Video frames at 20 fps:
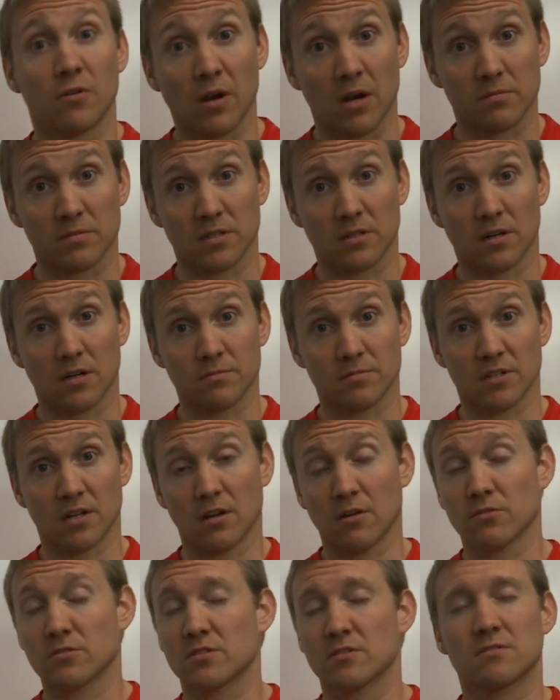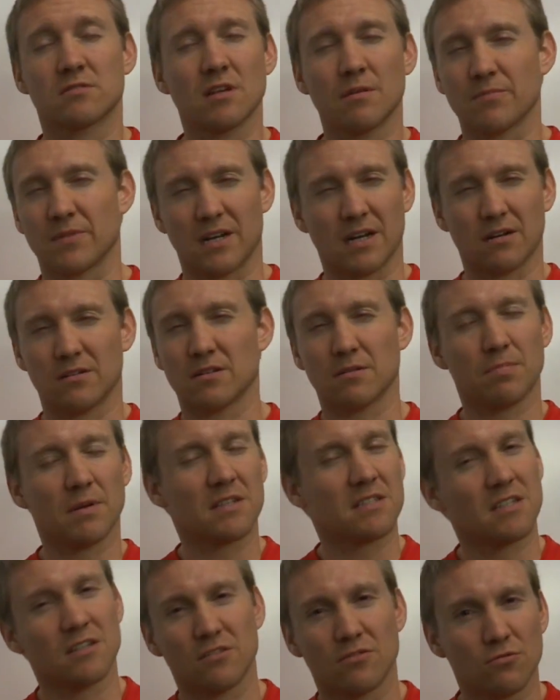grams of carbs a day or something. Now, it
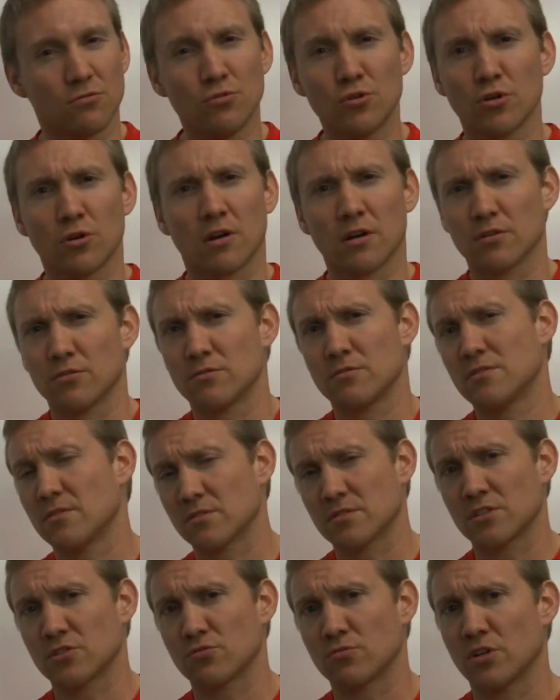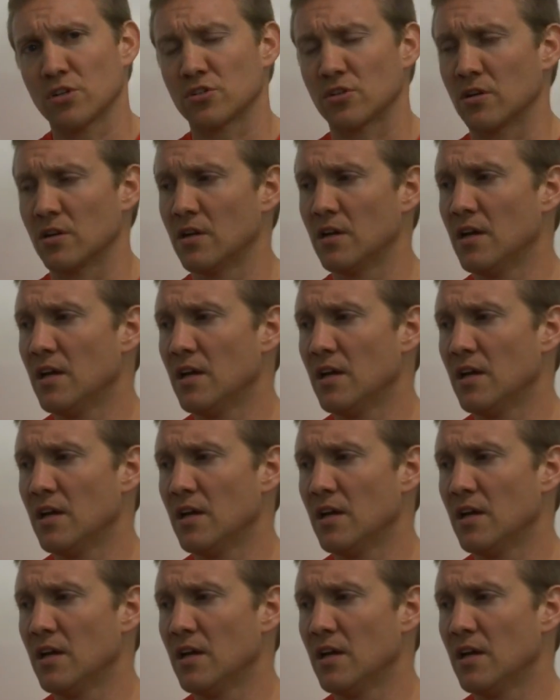depends on who you are and your situation